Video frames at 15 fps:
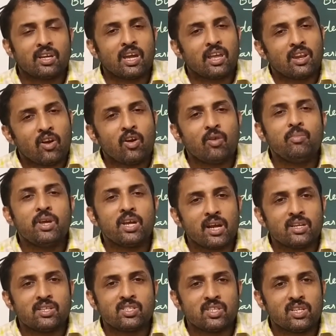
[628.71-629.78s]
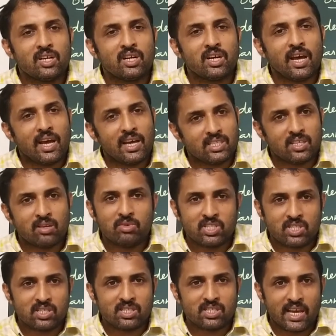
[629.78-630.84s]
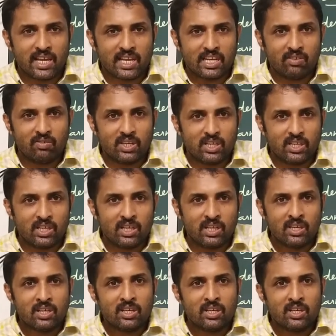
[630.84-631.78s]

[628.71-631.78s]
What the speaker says: cannot be considered as a business activity.